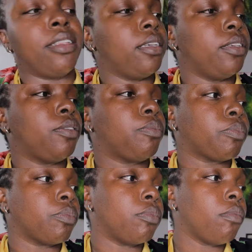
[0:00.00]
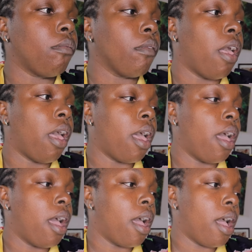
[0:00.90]
this
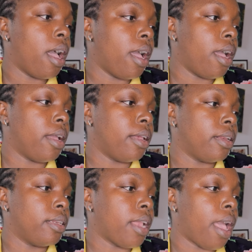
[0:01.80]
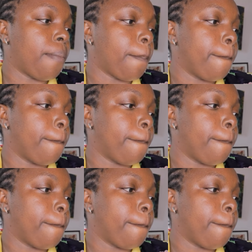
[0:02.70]
and yeah